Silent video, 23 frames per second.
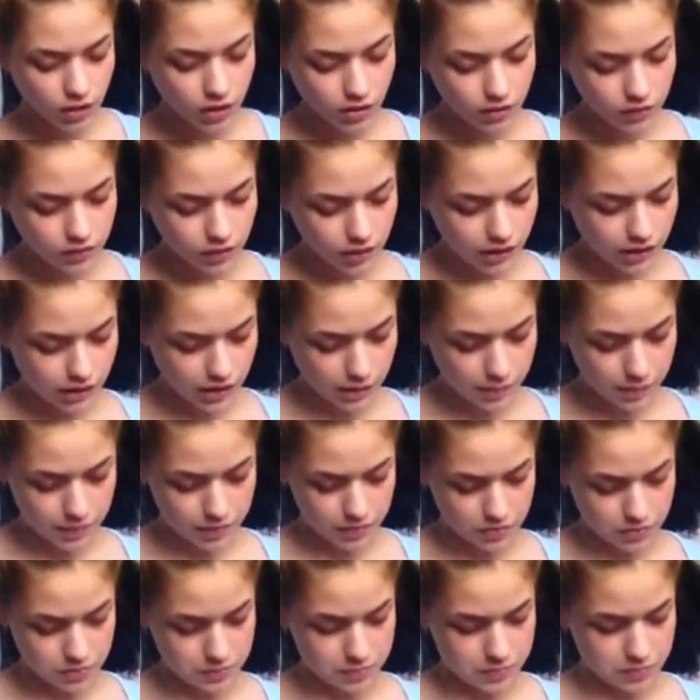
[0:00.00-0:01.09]
turning up at the
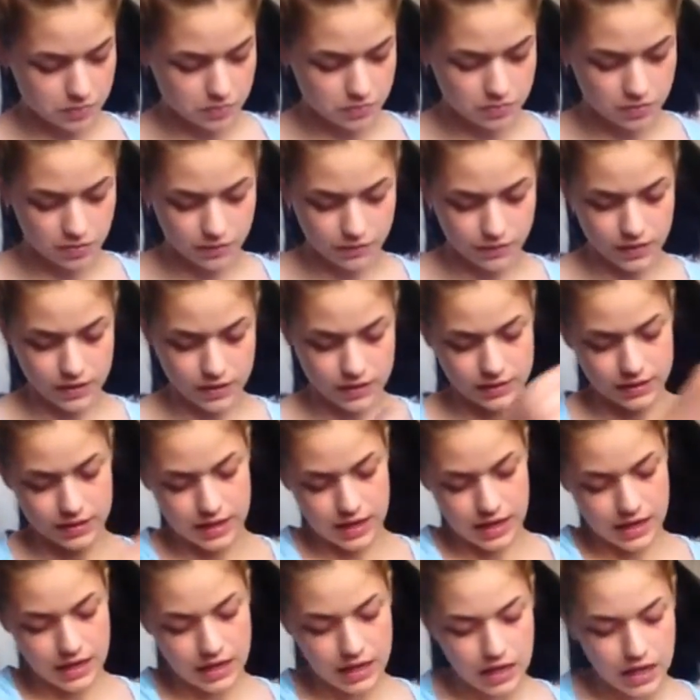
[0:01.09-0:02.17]
hospital on the first
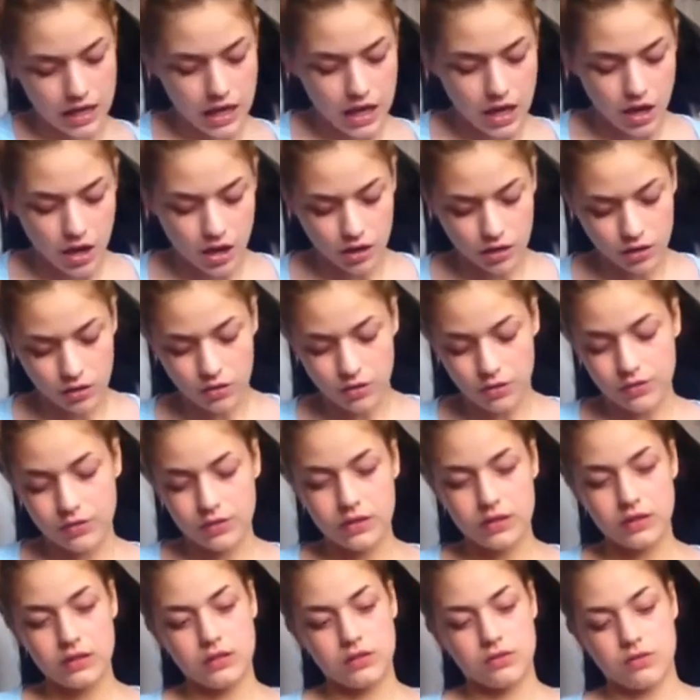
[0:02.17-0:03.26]
day, I got
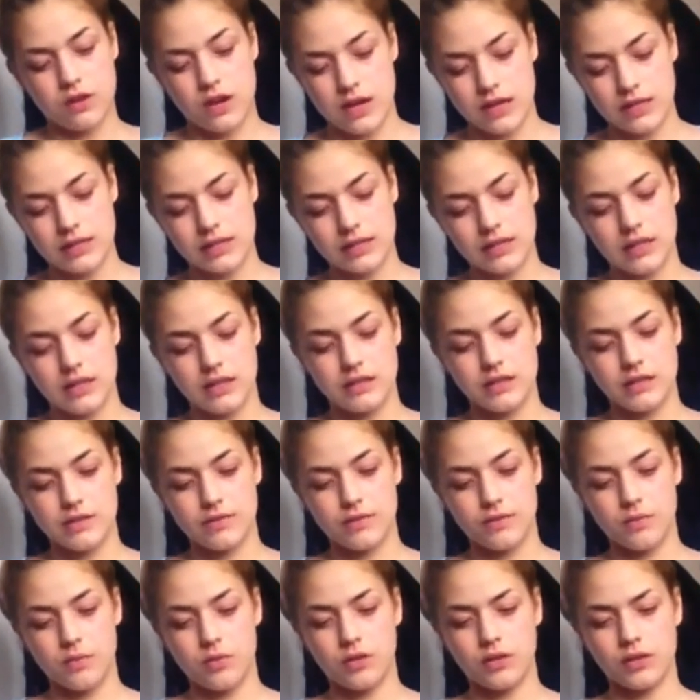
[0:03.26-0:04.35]
this dress. It's
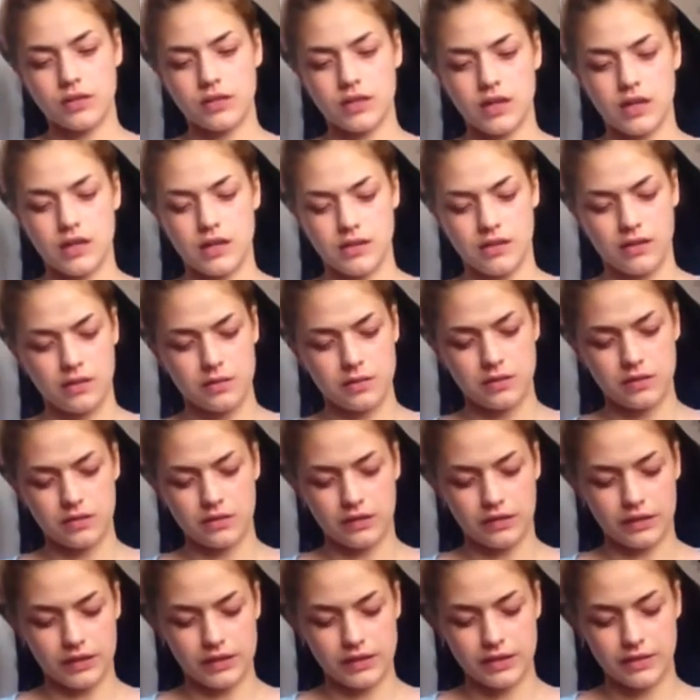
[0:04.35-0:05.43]
from Hollister, and I think it's something
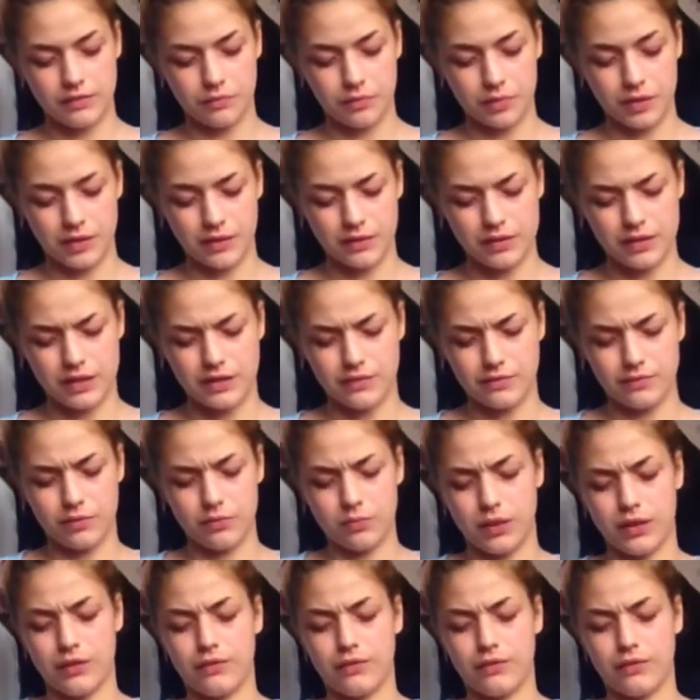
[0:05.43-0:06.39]
like £7 down from like